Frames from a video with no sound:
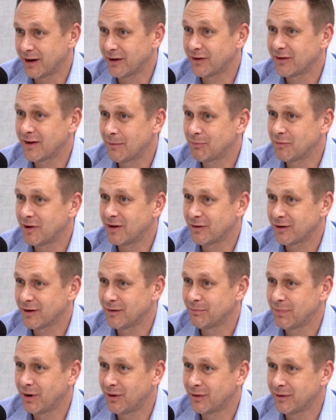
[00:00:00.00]
an acceptance
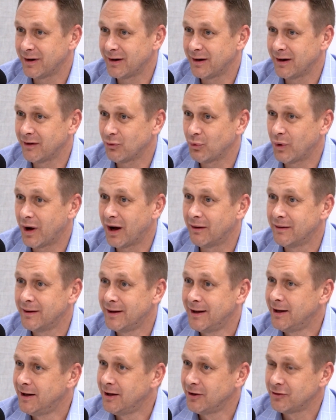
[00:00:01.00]
component as well,
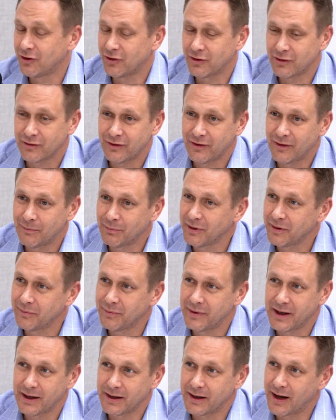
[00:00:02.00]
just simply
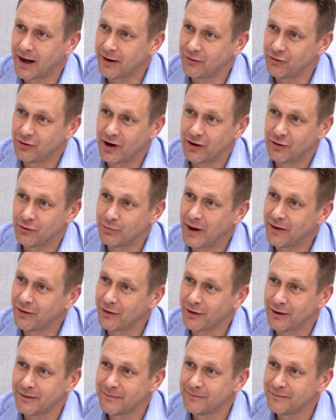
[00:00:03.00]
being non
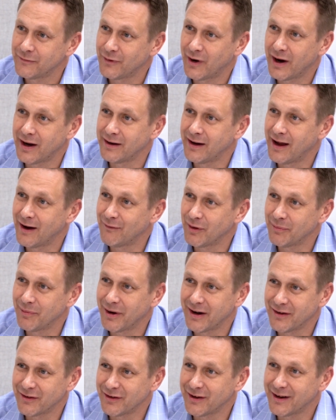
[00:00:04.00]
judgmental, right?
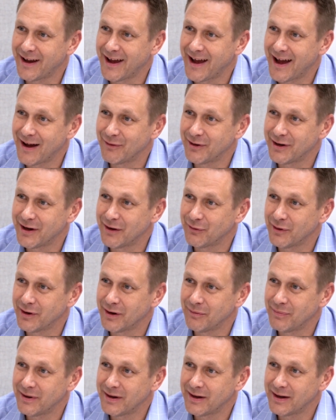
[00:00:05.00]
Everybody's going to have a
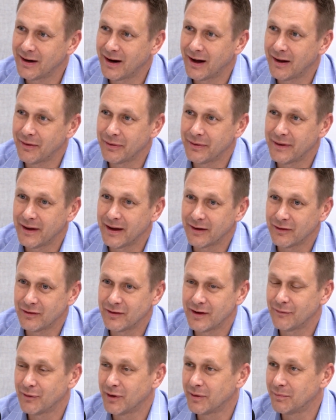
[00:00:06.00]
different opinion on
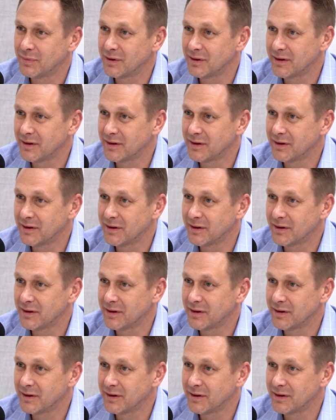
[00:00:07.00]
things, different